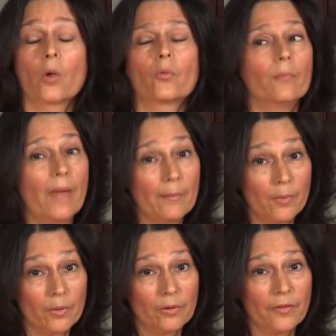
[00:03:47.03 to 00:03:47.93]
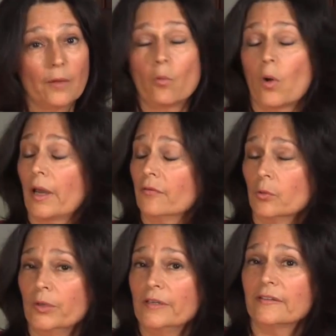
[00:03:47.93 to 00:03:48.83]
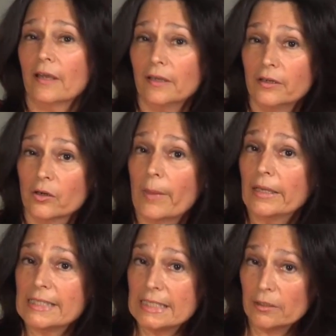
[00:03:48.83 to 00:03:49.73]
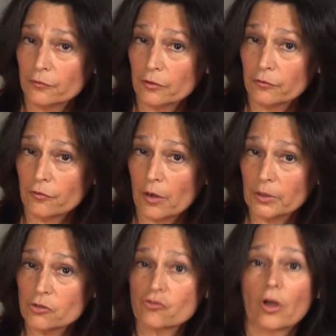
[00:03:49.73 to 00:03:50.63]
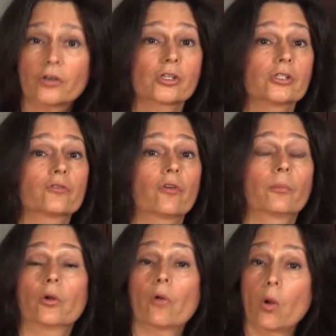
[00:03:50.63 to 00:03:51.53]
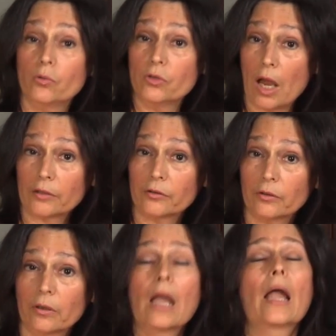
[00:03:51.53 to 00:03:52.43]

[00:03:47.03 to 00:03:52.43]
Remember that whatever we say here may differ from instructions from your own doctor,